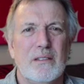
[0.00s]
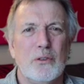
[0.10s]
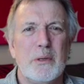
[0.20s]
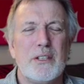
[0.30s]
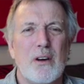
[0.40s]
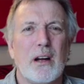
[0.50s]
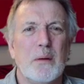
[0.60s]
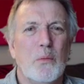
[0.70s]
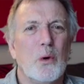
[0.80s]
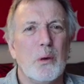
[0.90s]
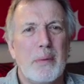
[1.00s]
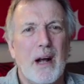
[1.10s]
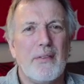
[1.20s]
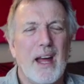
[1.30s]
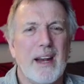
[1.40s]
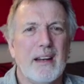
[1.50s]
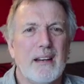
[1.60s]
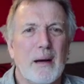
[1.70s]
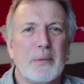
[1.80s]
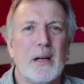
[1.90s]
We'll be talking more about that
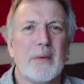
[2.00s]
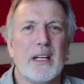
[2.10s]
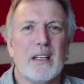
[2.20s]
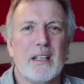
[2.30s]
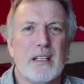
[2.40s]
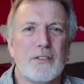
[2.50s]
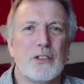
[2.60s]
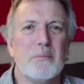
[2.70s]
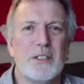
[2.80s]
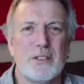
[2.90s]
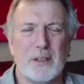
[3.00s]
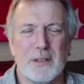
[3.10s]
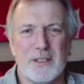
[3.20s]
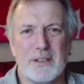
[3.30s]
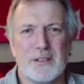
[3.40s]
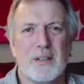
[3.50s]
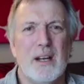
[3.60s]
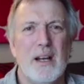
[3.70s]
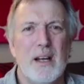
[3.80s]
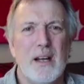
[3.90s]
in upcoming sermon series.
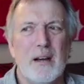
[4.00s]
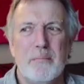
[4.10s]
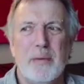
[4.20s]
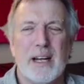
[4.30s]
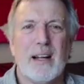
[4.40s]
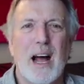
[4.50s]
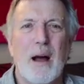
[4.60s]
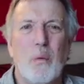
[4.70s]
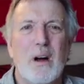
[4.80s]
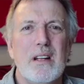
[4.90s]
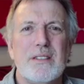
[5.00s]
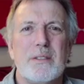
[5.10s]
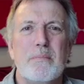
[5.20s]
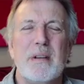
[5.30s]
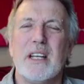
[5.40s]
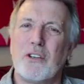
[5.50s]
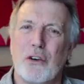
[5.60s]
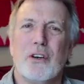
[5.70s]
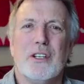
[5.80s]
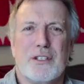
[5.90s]
But I want us to be
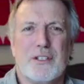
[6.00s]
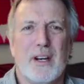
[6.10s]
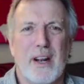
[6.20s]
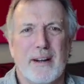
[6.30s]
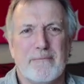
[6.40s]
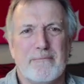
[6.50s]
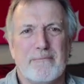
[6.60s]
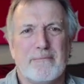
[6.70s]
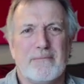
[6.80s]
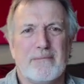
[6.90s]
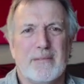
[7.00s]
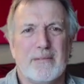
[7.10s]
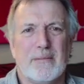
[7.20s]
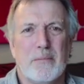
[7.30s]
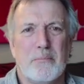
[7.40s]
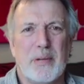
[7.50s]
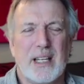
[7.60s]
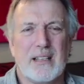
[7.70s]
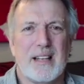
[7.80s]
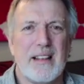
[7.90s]
encouraged today,
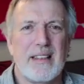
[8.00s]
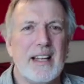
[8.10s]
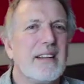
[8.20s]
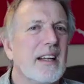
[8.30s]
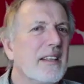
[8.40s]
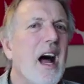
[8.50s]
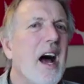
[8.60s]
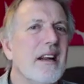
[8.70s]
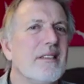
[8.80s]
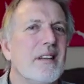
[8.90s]
because I think that God